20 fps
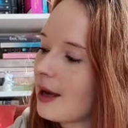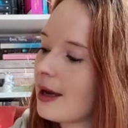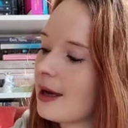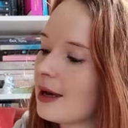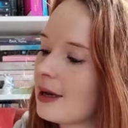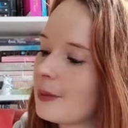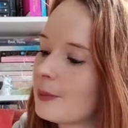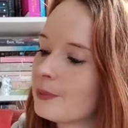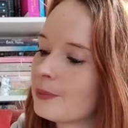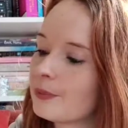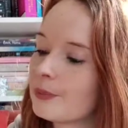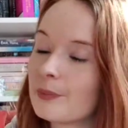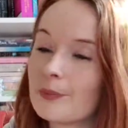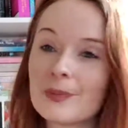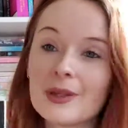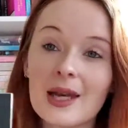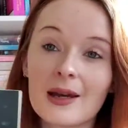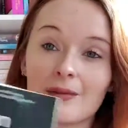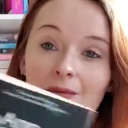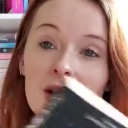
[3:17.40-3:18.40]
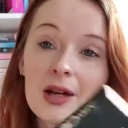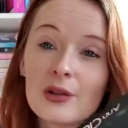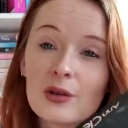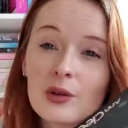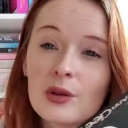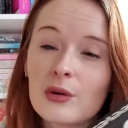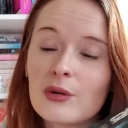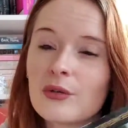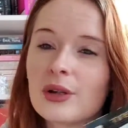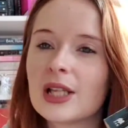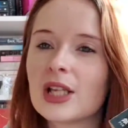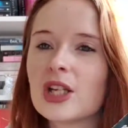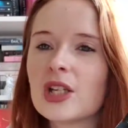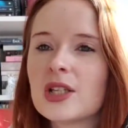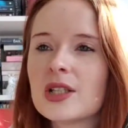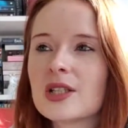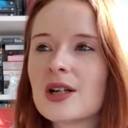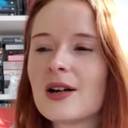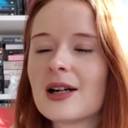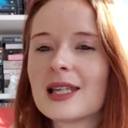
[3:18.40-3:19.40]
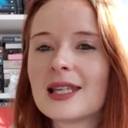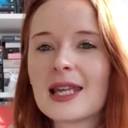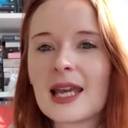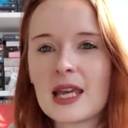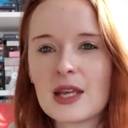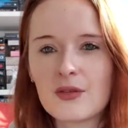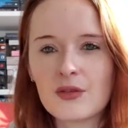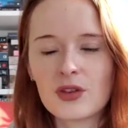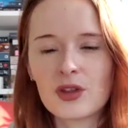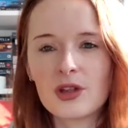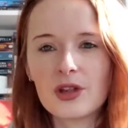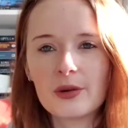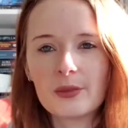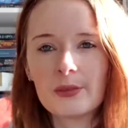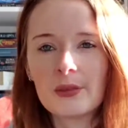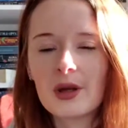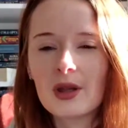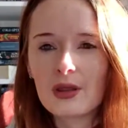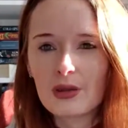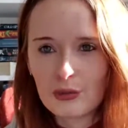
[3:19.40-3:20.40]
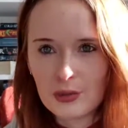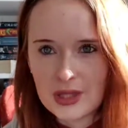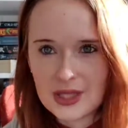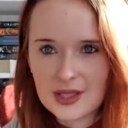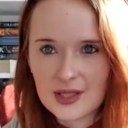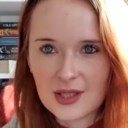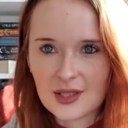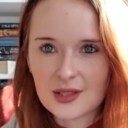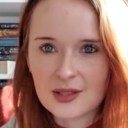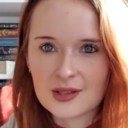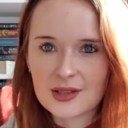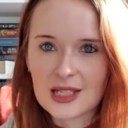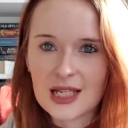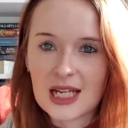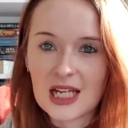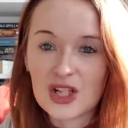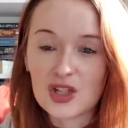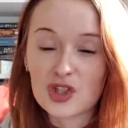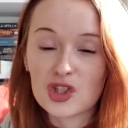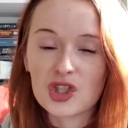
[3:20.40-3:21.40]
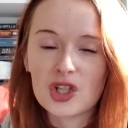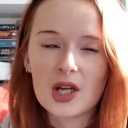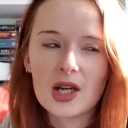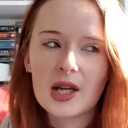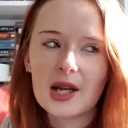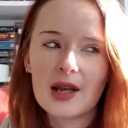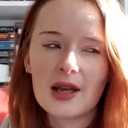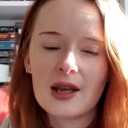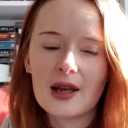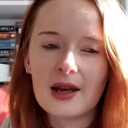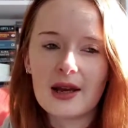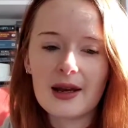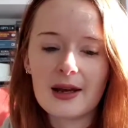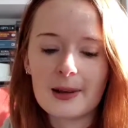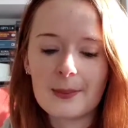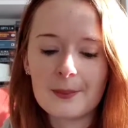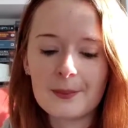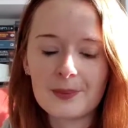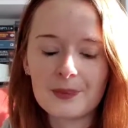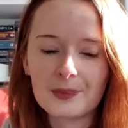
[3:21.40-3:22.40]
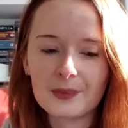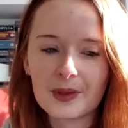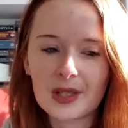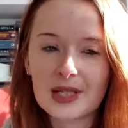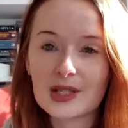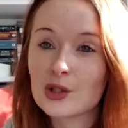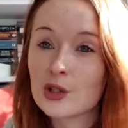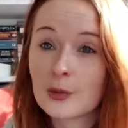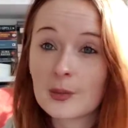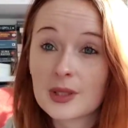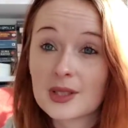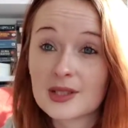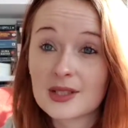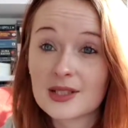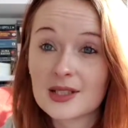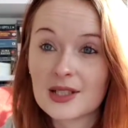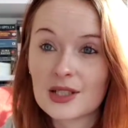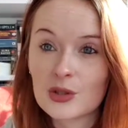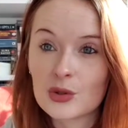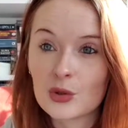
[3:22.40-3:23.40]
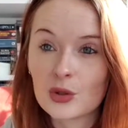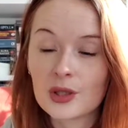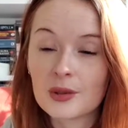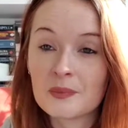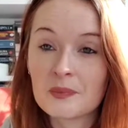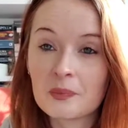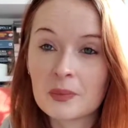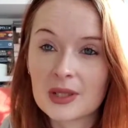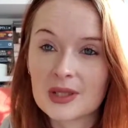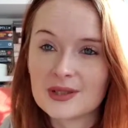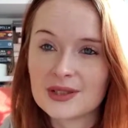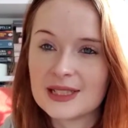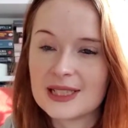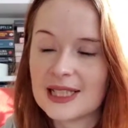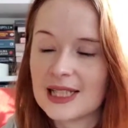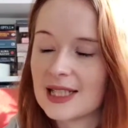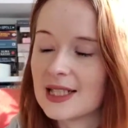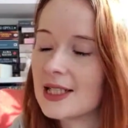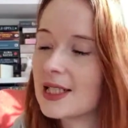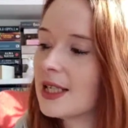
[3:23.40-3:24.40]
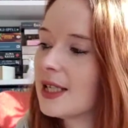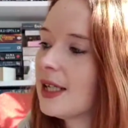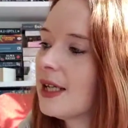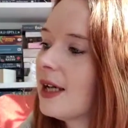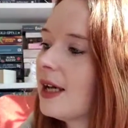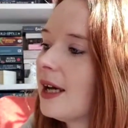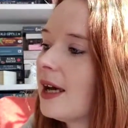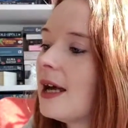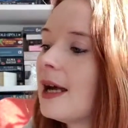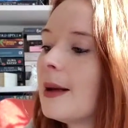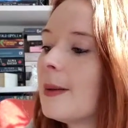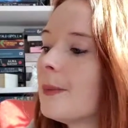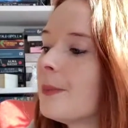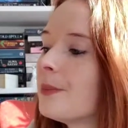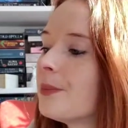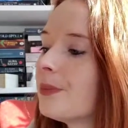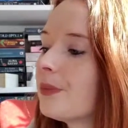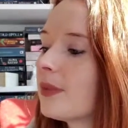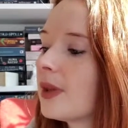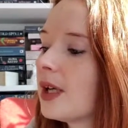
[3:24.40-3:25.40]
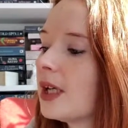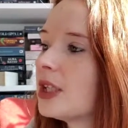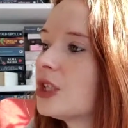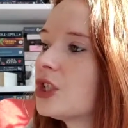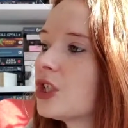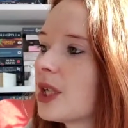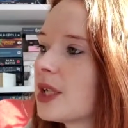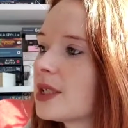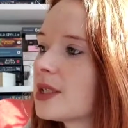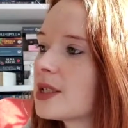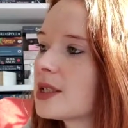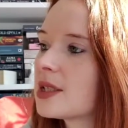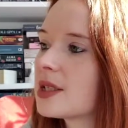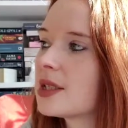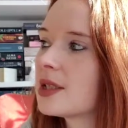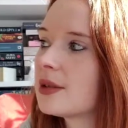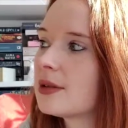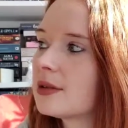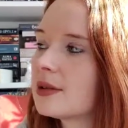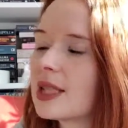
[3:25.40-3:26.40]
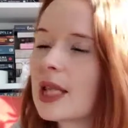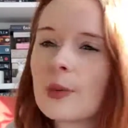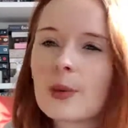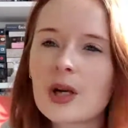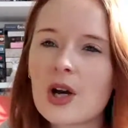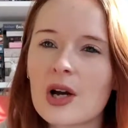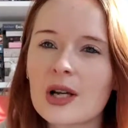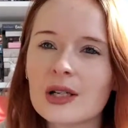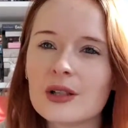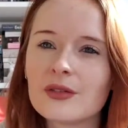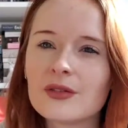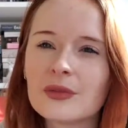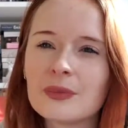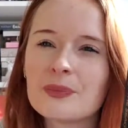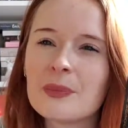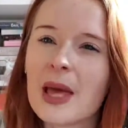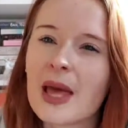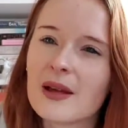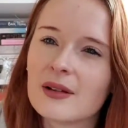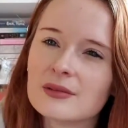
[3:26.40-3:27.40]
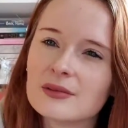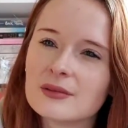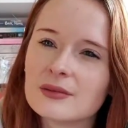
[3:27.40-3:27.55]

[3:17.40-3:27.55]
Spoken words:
But yeah, I thought they were really good. I gave them 3 stars each. And it's not because I didn't enjoy them, because I did. They were kind of meh.